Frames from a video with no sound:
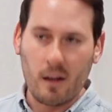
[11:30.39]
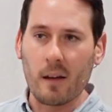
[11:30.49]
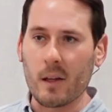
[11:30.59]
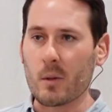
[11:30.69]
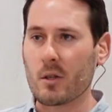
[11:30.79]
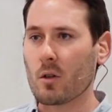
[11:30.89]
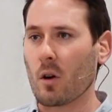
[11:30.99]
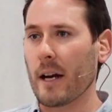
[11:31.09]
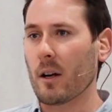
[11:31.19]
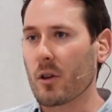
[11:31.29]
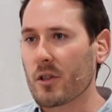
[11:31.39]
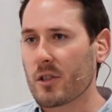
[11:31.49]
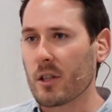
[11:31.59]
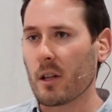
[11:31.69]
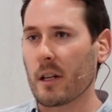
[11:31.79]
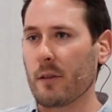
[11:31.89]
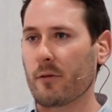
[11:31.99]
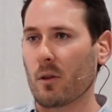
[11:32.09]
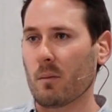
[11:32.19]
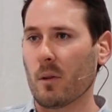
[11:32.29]
and there was great hostility
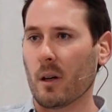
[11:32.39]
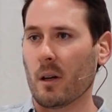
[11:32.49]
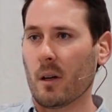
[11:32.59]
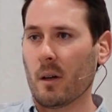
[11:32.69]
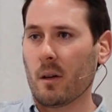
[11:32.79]
from the